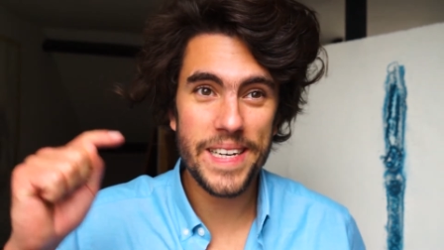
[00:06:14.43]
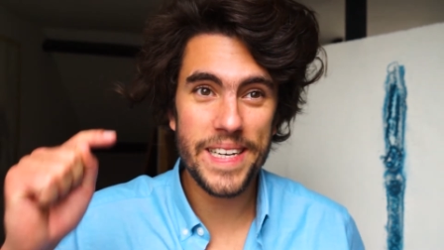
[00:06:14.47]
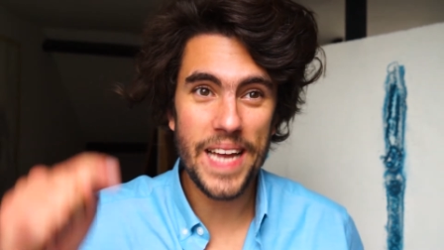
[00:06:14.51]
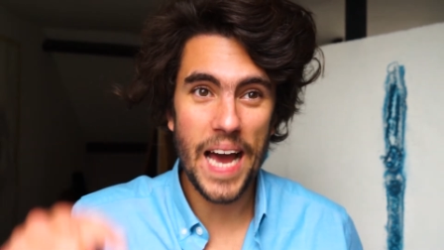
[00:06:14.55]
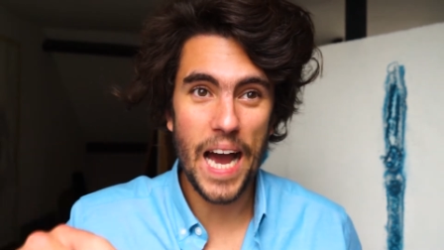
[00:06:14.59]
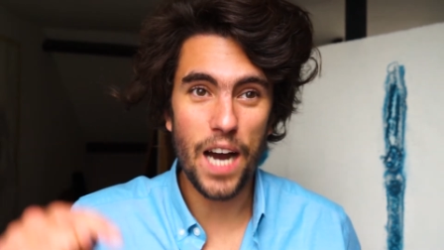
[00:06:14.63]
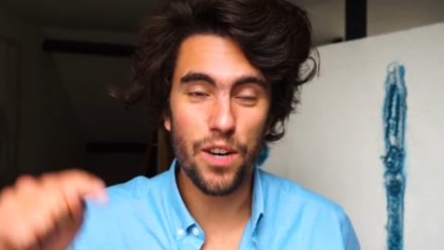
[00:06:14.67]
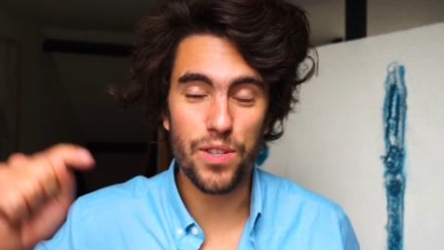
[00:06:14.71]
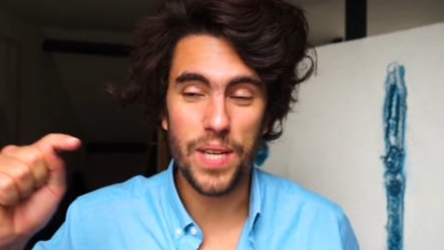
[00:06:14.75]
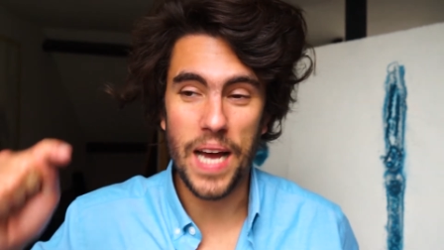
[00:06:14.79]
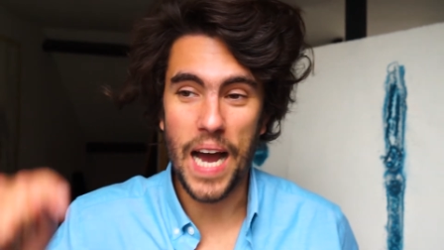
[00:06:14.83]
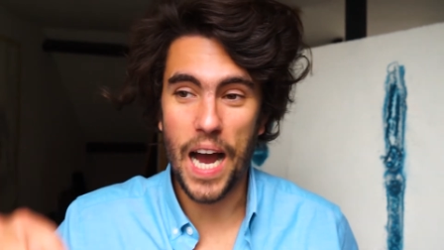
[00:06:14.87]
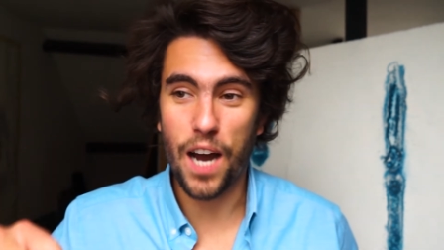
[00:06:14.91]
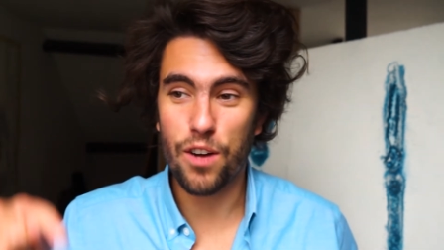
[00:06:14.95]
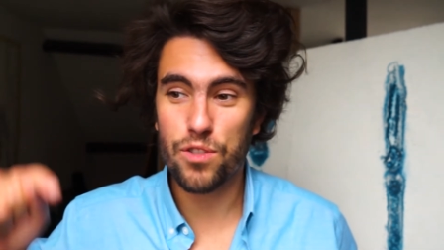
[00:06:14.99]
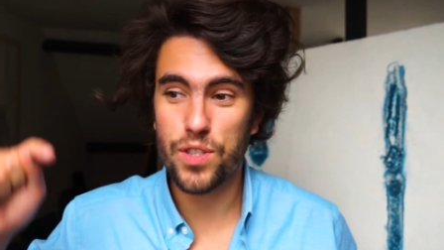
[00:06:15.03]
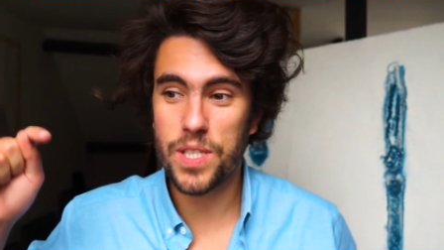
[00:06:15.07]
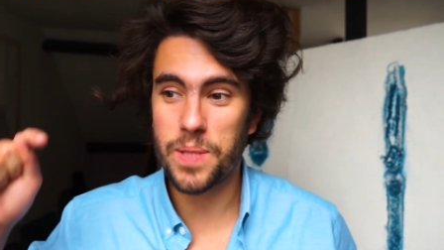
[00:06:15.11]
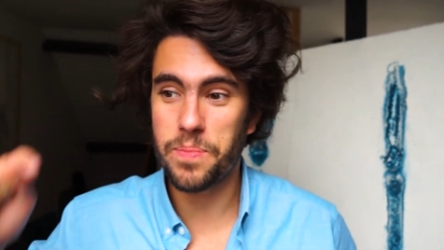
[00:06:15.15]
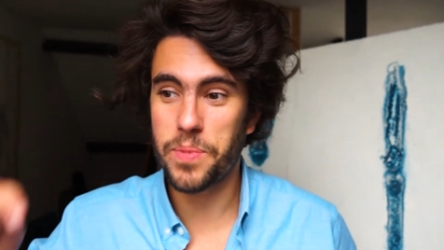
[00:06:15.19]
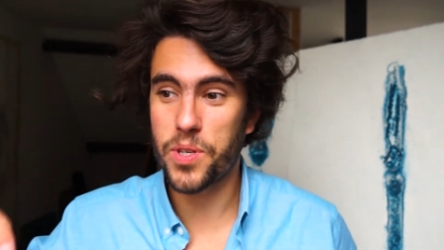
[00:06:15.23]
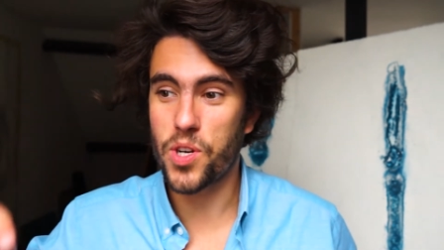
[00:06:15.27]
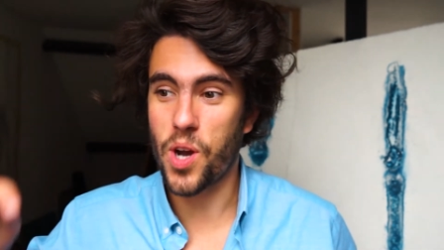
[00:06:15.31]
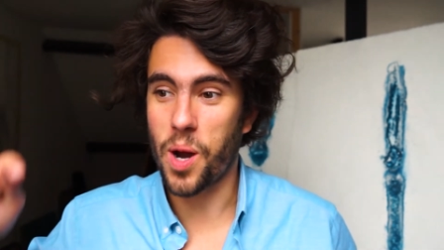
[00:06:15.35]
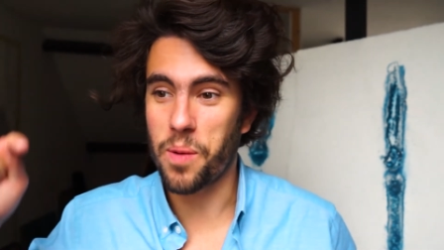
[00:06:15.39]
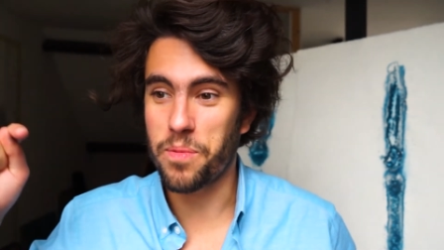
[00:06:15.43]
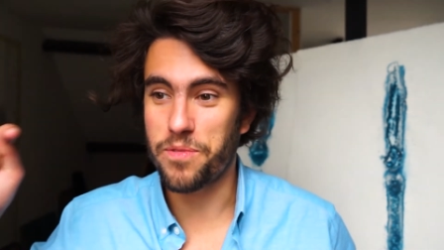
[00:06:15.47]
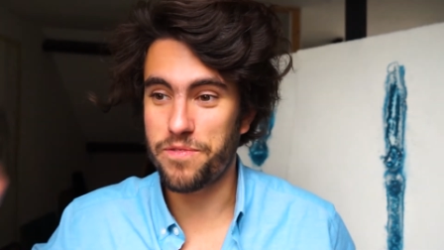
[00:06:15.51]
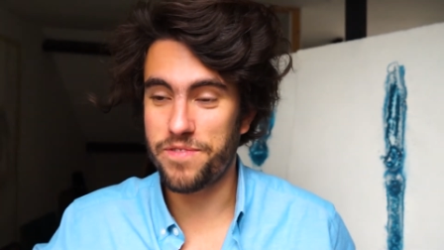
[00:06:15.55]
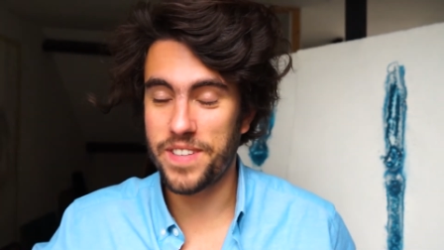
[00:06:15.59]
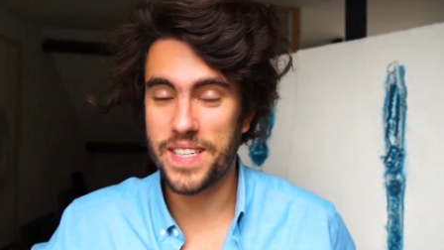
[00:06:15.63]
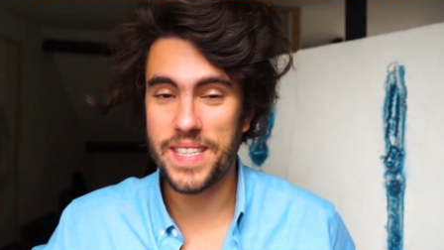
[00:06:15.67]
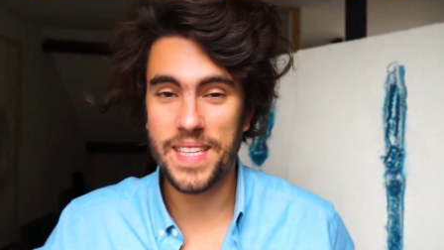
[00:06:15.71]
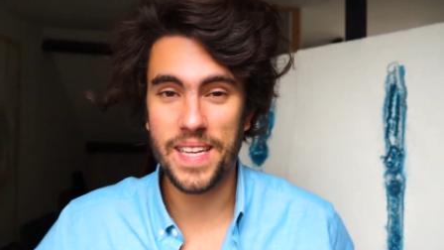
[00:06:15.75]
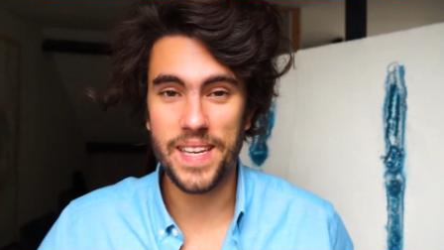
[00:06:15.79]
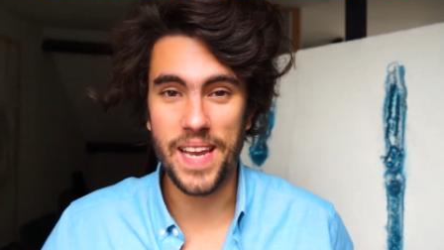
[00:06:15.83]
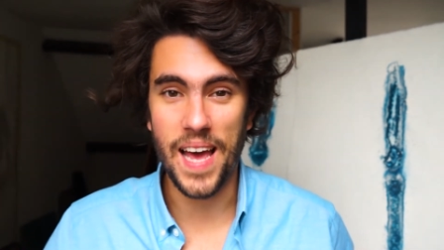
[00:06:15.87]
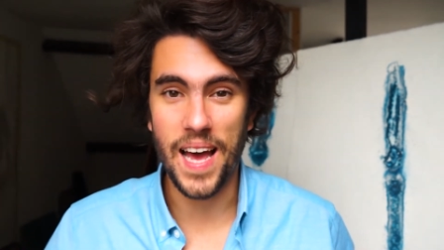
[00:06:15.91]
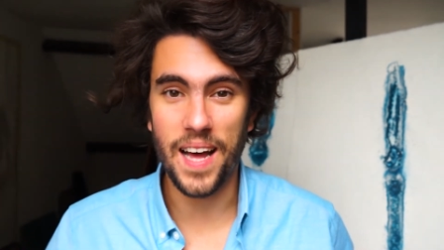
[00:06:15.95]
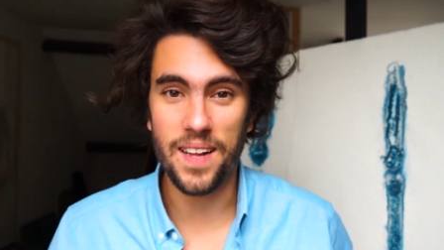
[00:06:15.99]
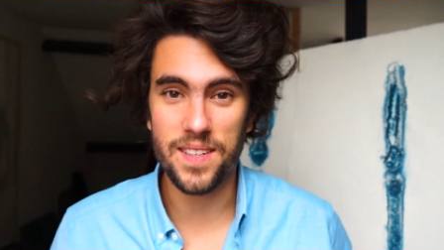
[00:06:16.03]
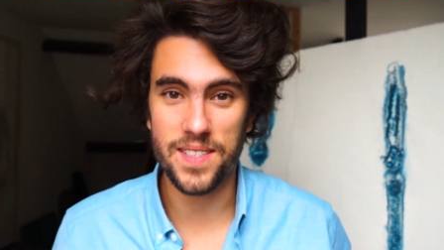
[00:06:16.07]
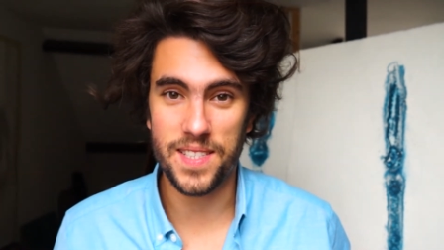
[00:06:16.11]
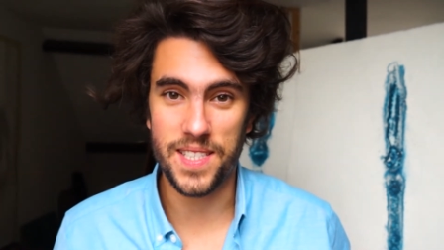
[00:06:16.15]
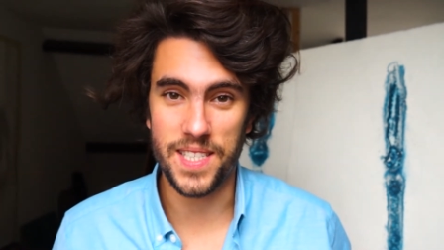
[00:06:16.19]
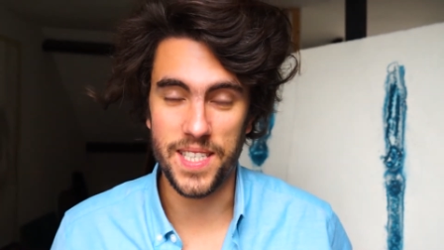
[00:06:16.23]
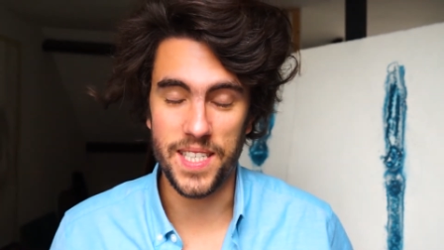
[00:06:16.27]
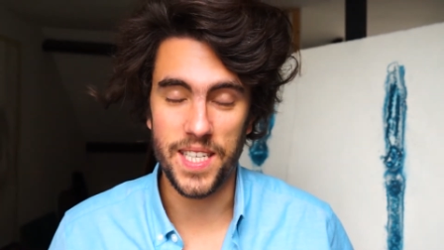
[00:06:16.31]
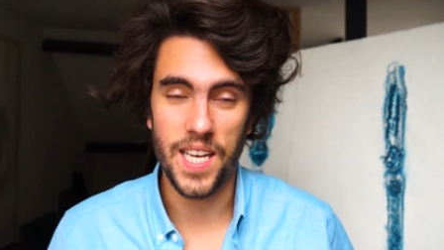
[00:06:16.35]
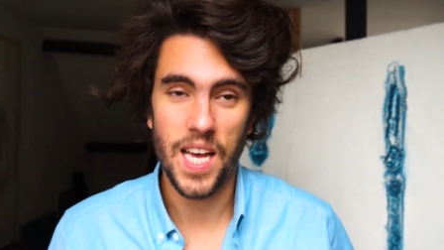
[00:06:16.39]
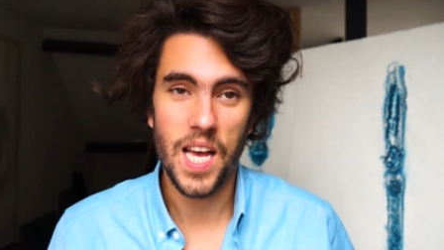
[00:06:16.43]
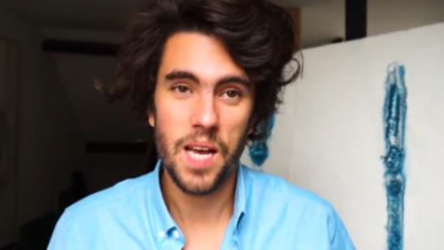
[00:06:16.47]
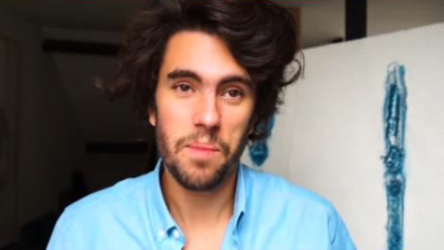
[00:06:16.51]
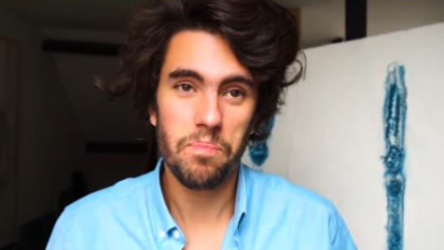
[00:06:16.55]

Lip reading: out how to become fit and healthy,